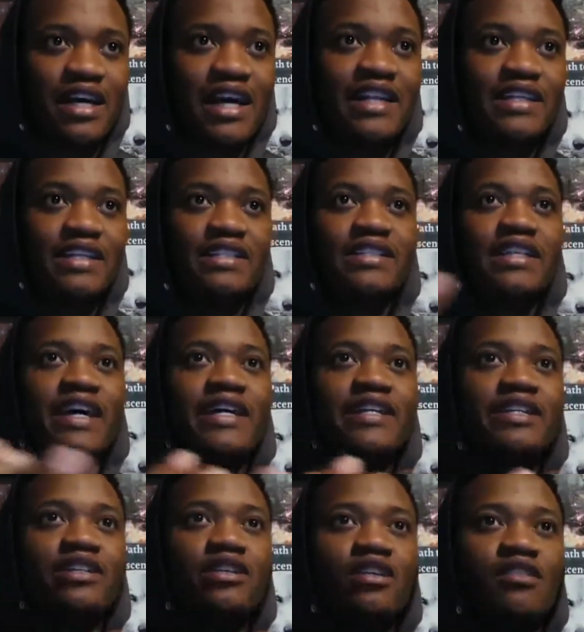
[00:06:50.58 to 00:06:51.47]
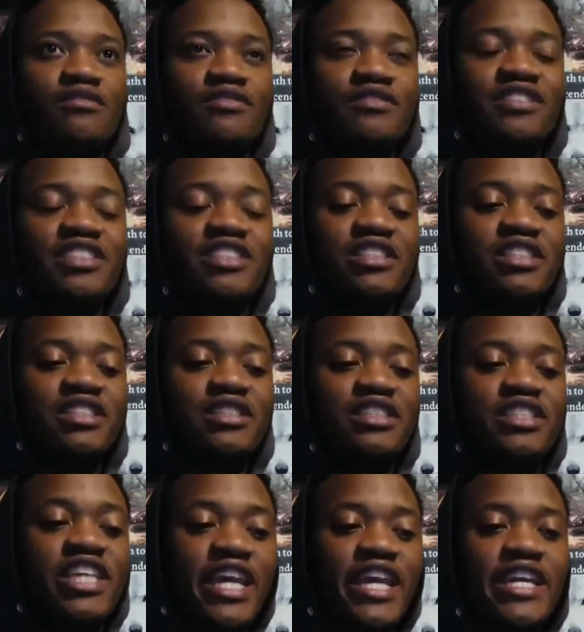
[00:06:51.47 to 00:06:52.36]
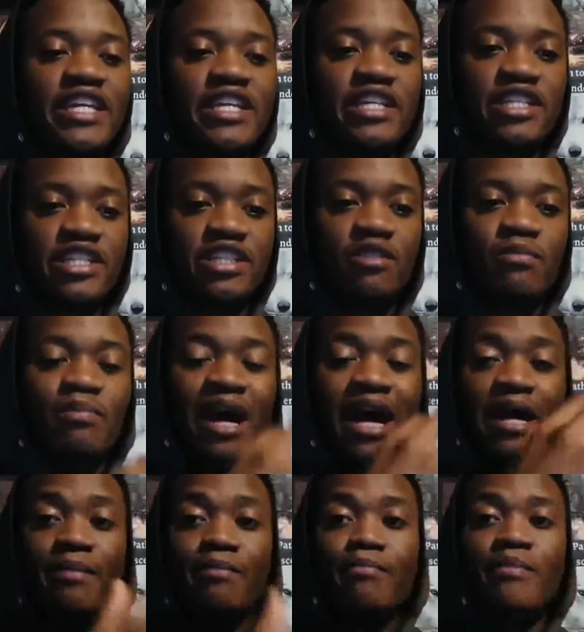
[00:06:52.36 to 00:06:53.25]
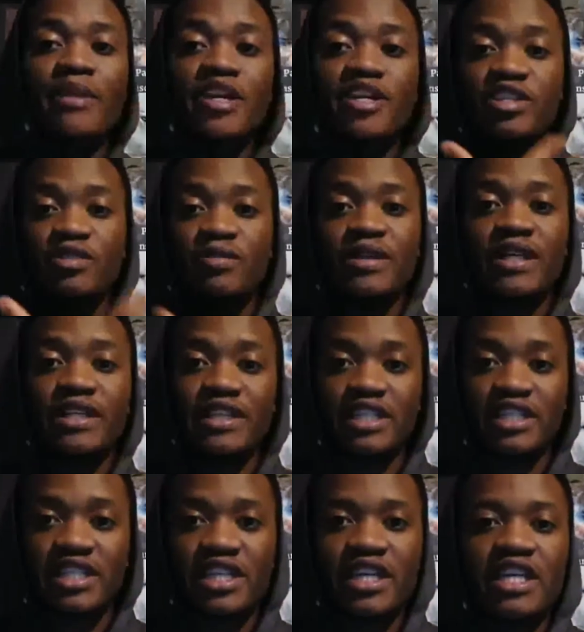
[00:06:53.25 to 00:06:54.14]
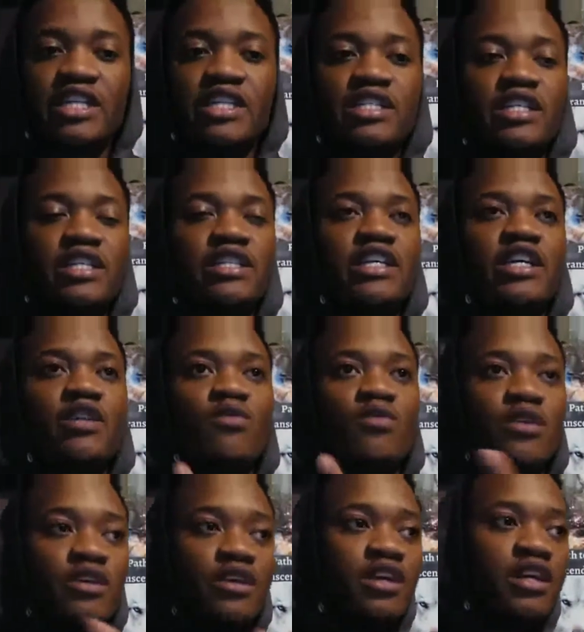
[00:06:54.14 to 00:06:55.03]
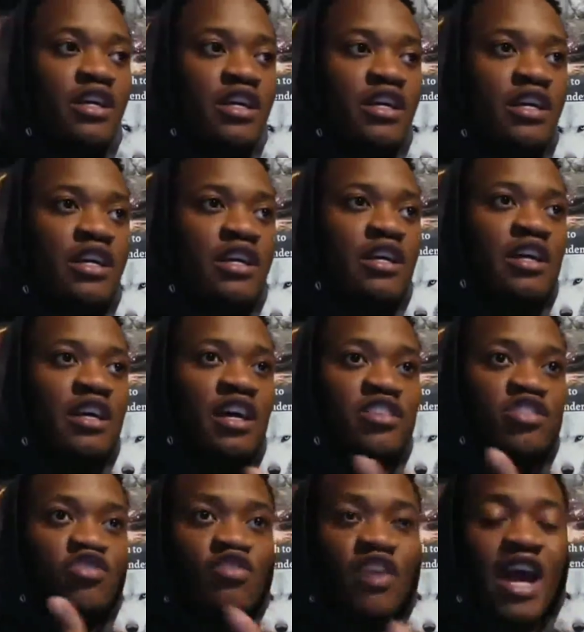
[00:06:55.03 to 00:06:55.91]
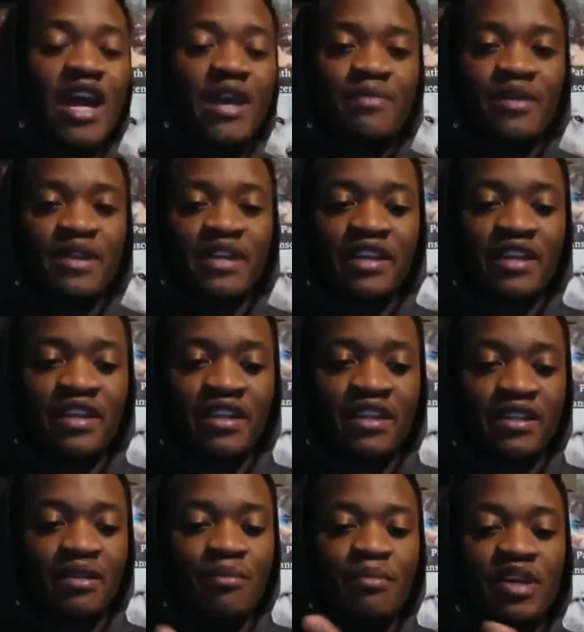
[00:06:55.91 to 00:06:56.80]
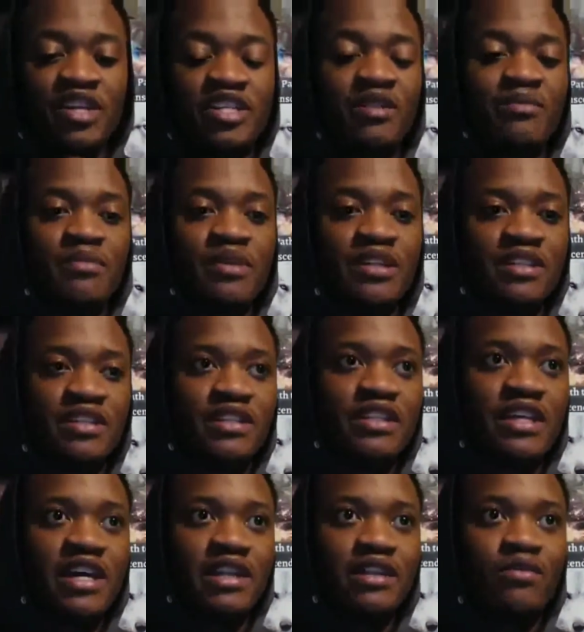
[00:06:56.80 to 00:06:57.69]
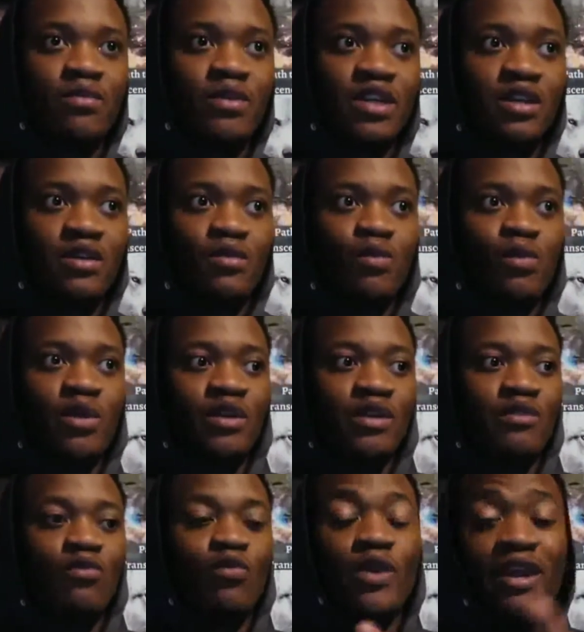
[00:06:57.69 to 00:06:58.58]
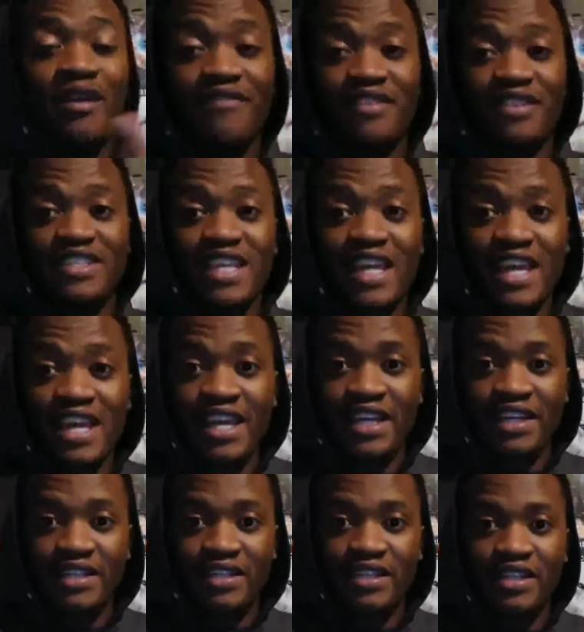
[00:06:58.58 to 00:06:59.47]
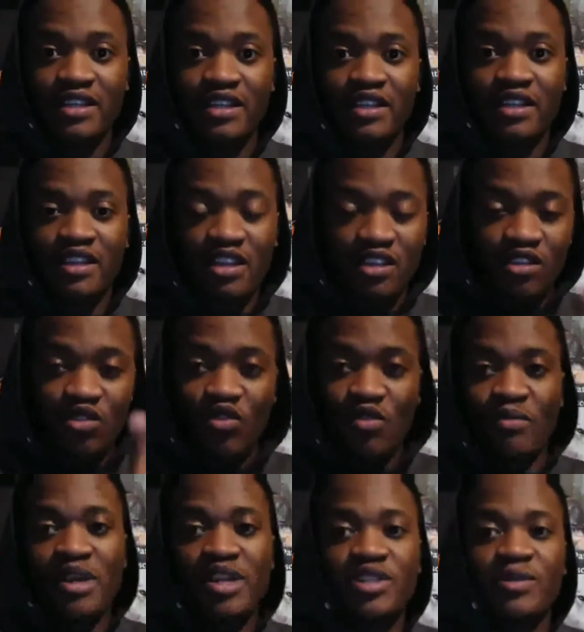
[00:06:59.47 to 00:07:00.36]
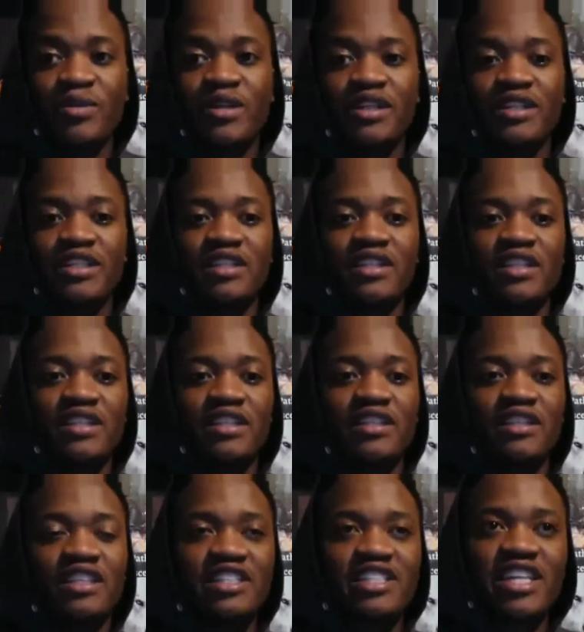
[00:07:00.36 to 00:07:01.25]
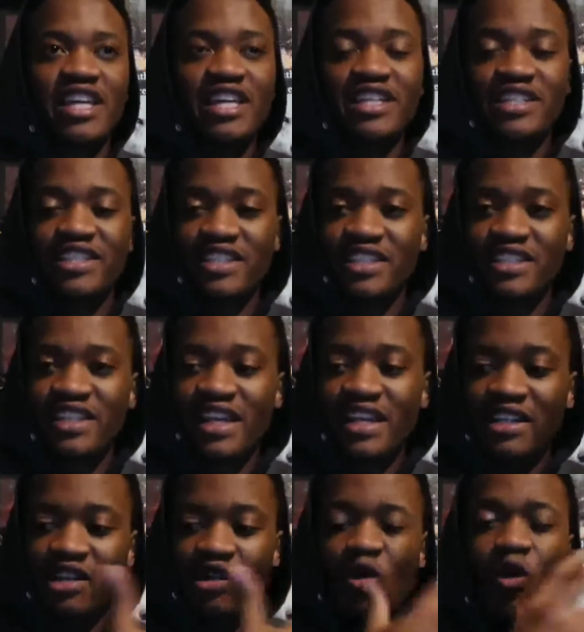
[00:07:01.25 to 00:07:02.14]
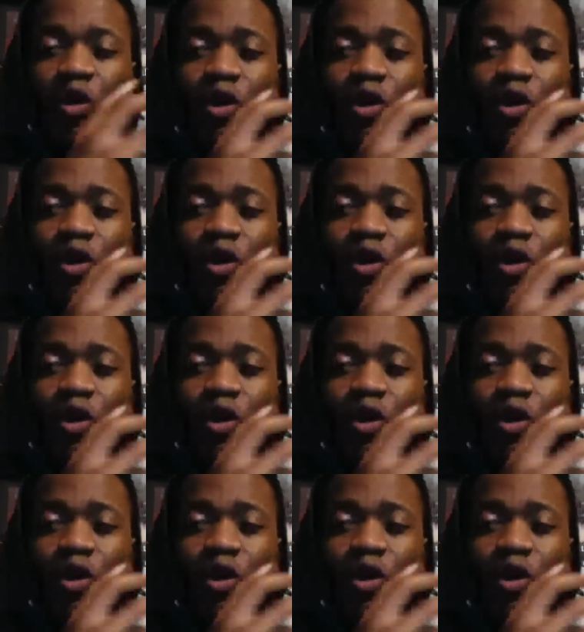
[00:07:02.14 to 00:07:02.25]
understanding of change by measuring the change, and then we're ascribing the measurements that we have attained through measuring the changes and